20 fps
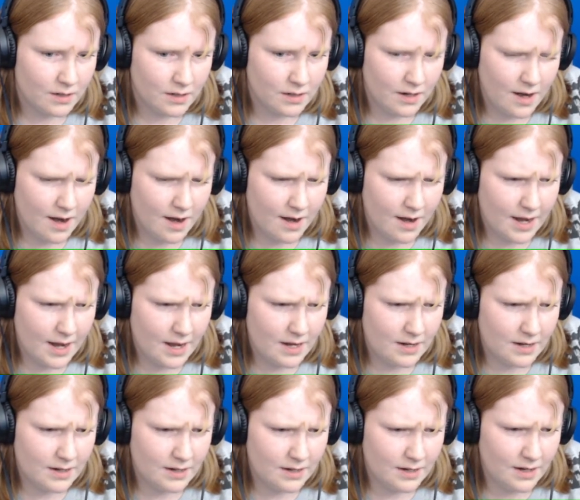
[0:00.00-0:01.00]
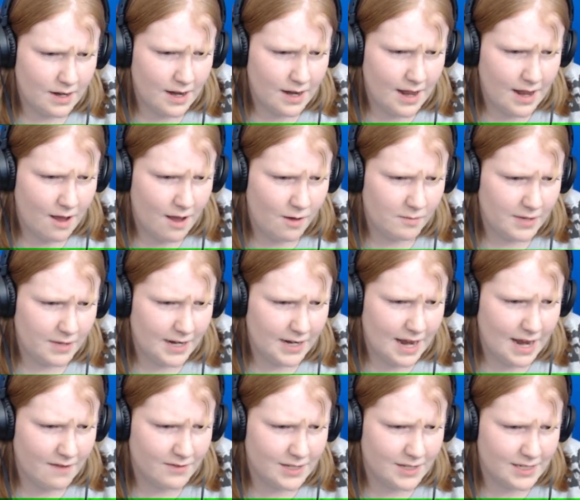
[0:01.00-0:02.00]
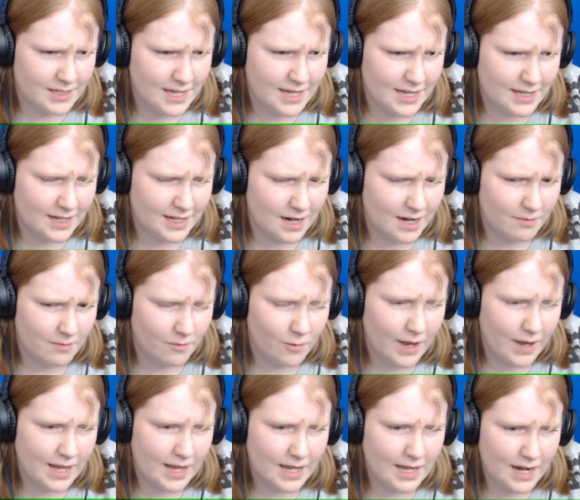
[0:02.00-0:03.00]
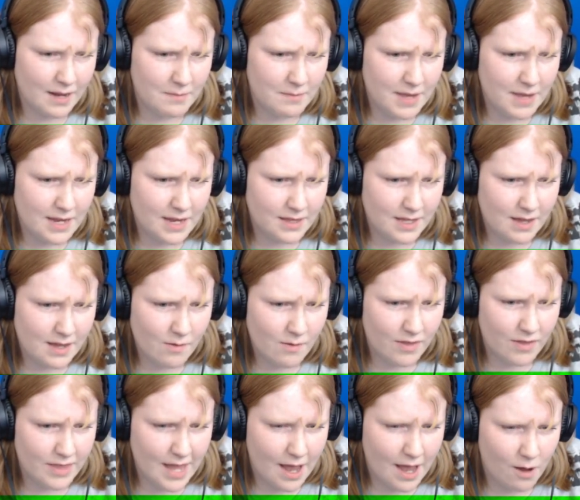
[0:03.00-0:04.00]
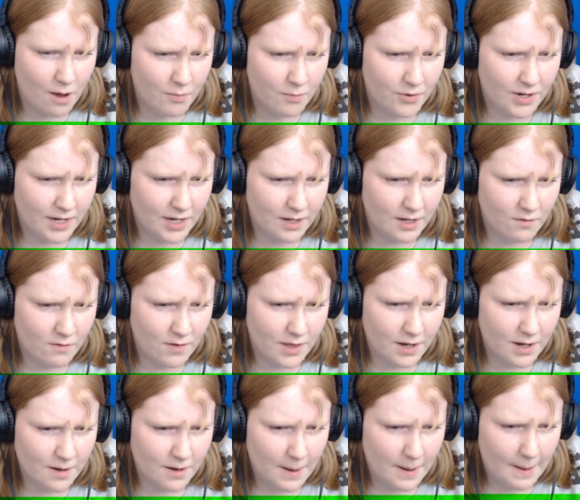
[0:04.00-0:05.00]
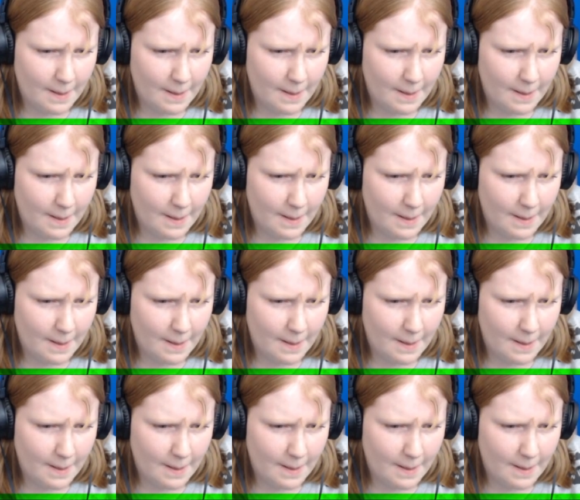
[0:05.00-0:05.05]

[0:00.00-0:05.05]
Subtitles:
Alright. Now I'm gonna have to set that up. Wait, can I make that without putting it over there?